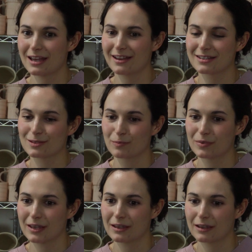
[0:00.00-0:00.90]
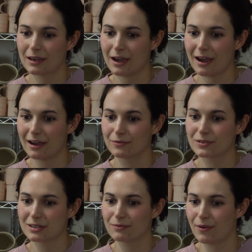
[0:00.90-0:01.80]
is something I've
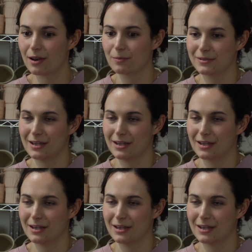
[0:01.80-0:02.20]
developed